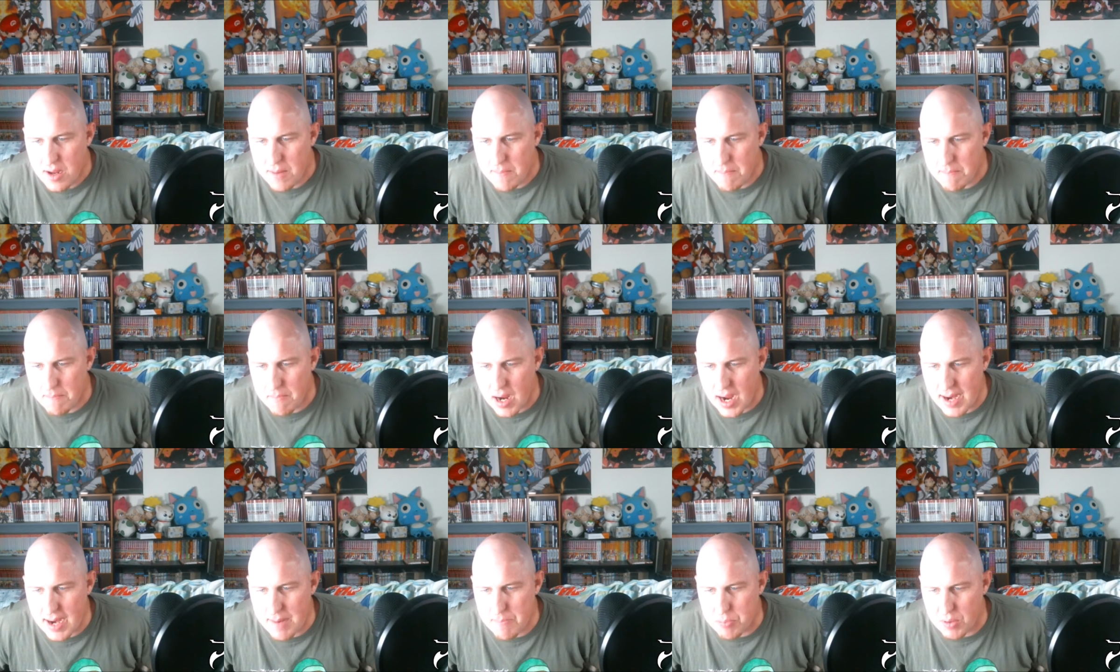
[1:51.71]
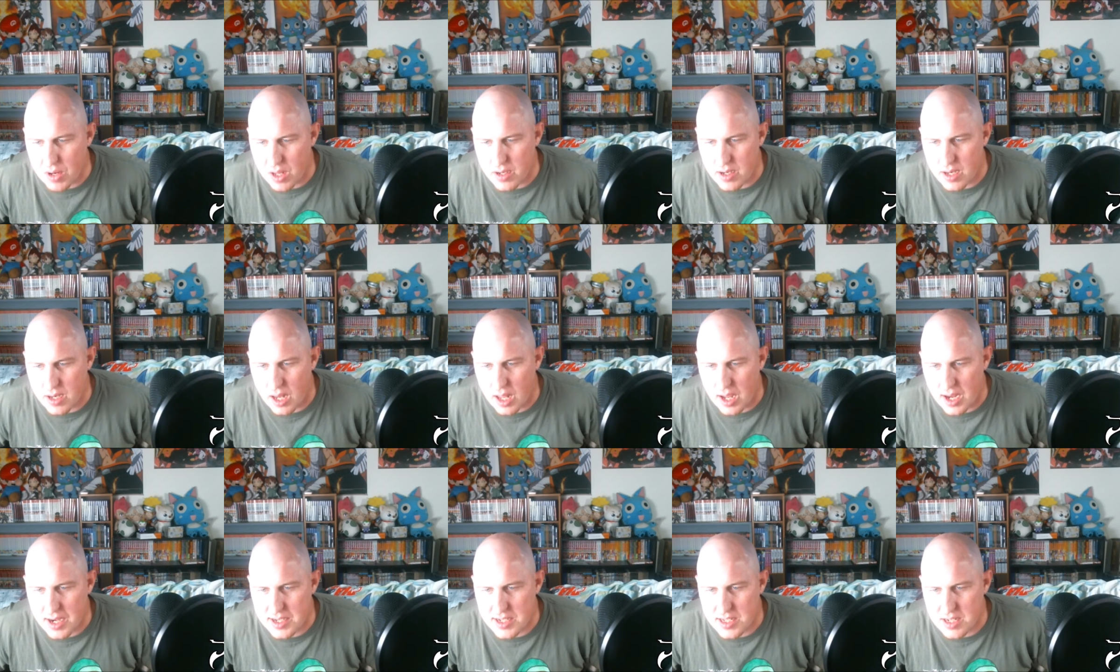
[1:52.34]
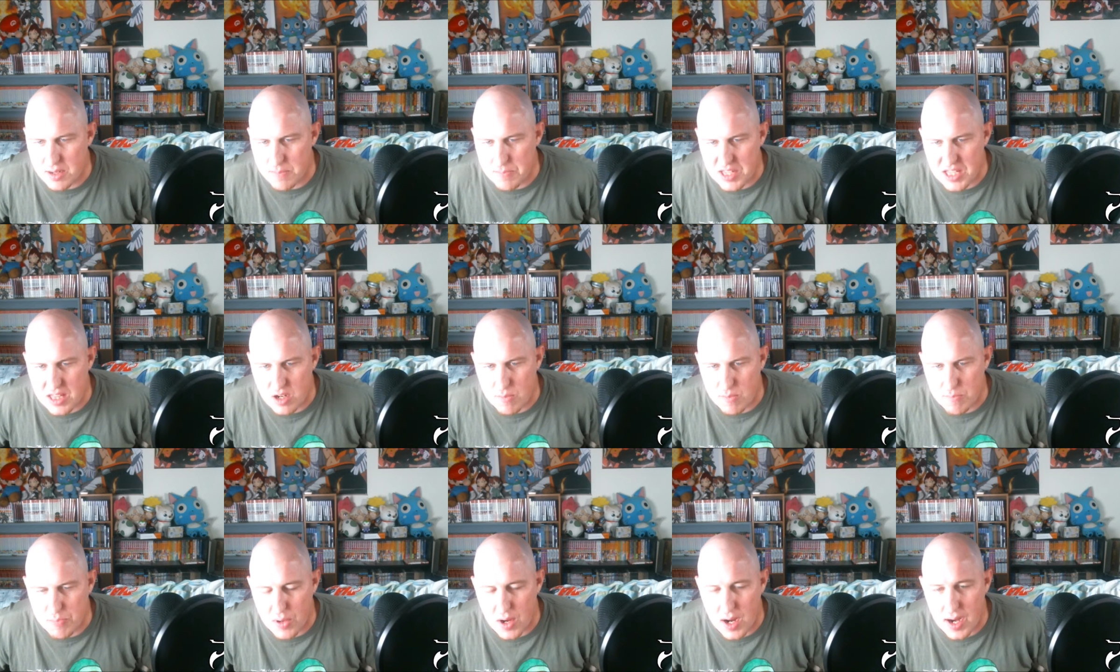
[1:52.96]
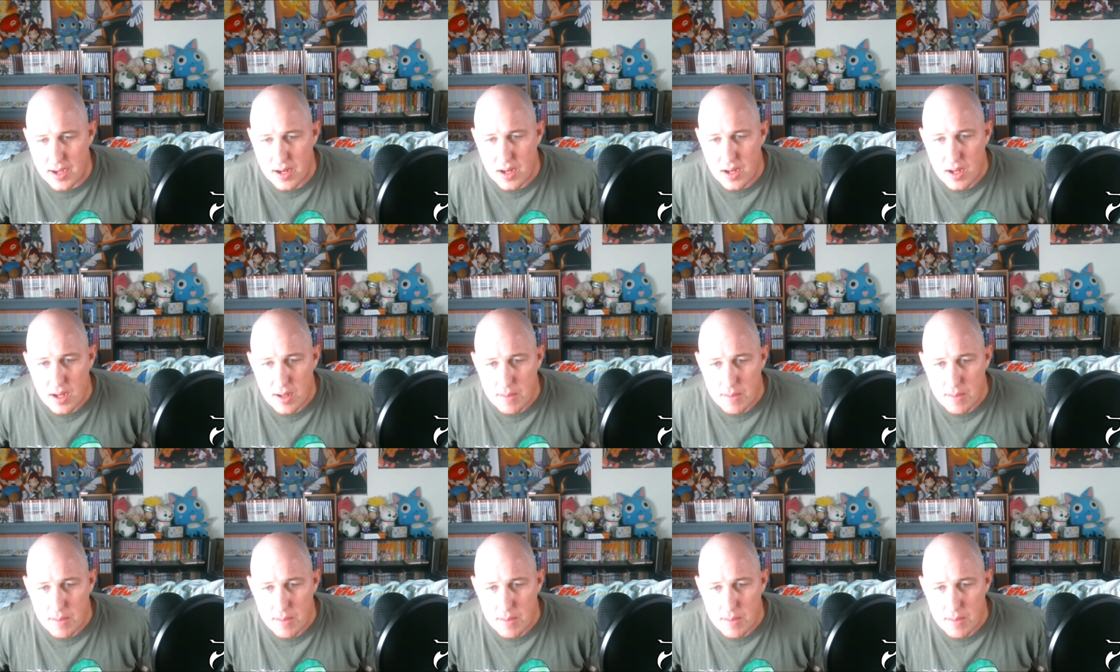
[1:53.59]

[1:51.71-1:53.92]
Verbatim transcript: my bloodline to be their bride.